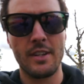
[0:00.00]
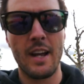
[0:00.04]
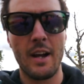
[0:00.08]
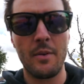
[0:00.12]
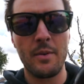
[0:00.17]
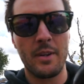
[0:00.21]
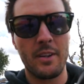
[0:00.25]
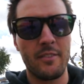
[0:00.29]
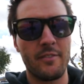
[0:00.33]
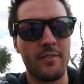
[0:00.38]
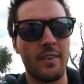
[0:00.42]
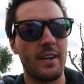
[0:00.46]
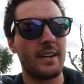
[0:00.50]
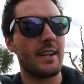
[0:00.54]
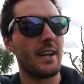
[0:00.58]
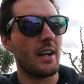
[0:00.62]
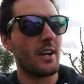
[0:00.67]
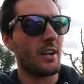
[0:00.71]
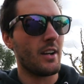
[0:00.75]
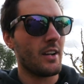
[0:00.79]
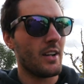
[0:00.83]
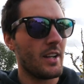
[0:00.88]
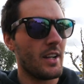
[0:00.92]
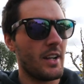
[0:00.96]
now we can find
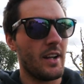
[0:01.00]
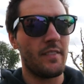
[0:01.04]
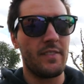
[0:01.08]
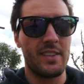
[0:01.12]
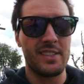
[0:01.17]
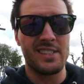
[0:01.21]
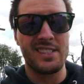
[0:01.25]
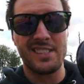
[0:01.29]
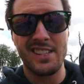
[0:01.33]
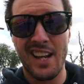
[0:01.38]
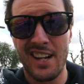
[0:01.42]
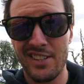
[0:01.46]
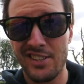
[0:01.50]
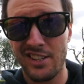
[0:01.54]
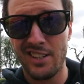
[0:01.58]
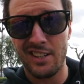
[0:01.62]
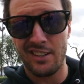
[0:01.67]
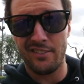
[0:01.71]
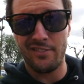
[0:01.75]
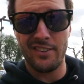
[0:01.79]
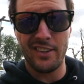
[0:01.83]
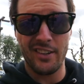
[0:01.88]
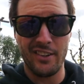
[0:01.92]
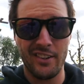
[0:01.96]
out if this is actually
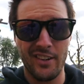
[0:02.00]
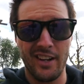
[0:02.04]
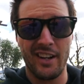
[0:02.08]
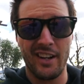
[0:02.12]
gonna fit or